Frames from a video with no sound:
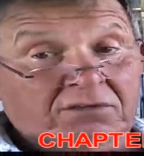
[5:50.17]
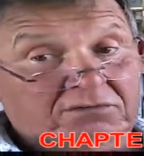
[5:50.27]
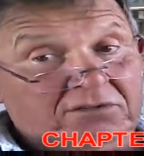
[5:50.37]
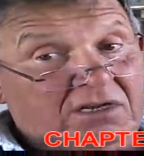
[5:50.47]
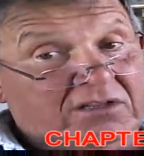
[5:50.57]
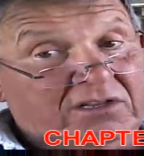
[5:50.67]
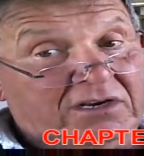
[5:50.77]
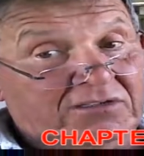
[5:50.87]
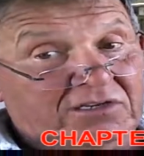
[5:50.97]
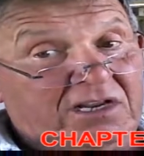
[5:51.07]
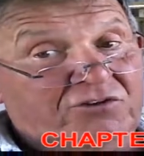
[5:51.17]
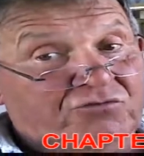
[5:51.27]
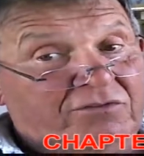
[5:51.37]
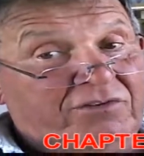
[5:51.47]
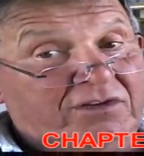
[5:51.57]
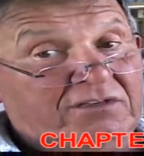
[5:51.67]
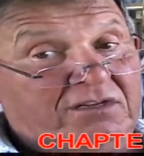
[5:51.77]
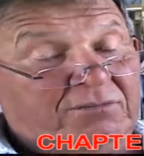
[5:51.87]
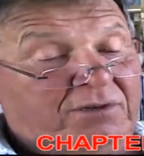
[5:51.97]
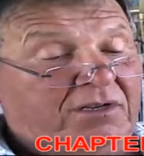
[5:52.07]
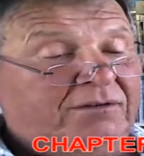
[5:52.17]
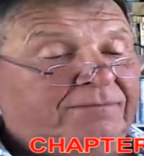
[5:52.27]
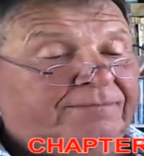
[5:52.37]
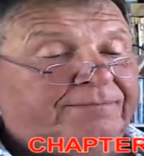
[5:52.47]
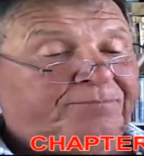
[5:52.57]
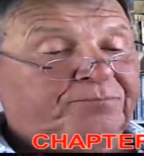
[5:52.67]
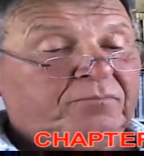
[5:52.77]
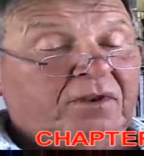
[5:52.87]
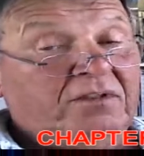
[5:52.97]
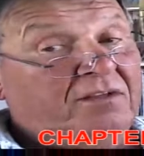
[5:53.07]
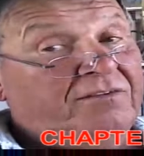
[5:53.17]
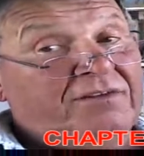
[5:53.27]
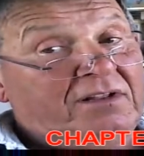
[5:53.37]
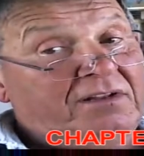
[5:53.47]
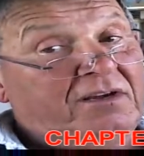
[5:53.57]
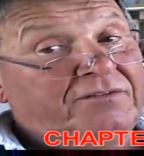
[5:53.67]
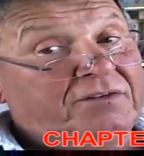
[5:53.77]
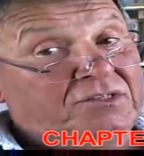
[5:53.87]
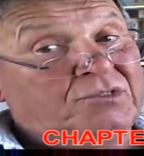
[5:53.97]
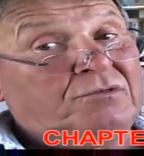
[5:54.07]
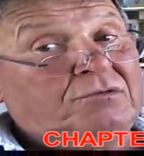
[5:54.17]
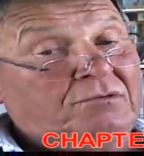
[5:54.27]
Now there's a trivia tidbit. The Philadelphia Zoo?